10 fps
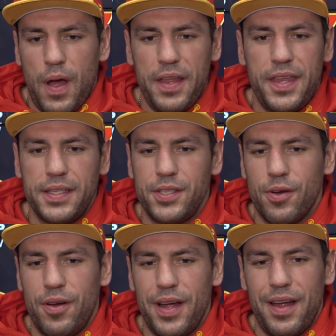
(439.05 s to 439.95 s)
I think
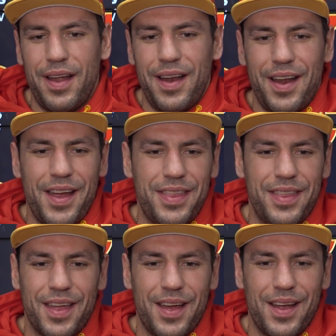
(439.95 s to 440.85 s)
so, and I,
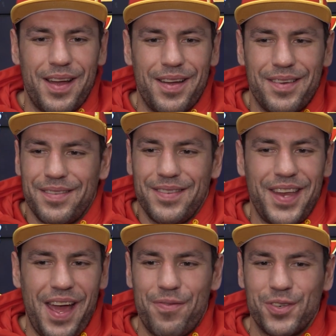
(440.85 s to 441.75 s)
I
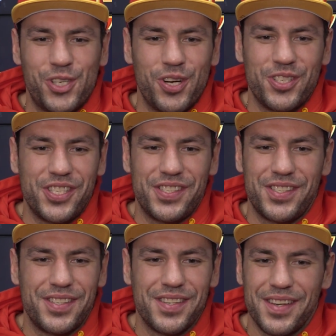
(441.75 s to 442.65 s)
yeah, for sure.
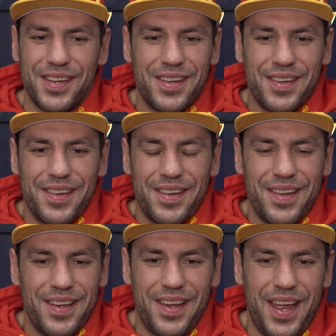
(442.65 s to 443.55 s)
Just
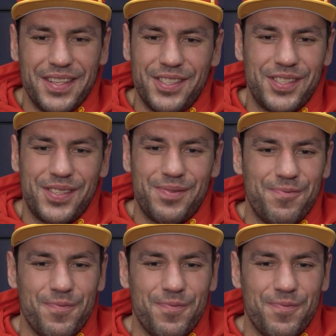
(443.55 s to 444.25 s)
yeah, just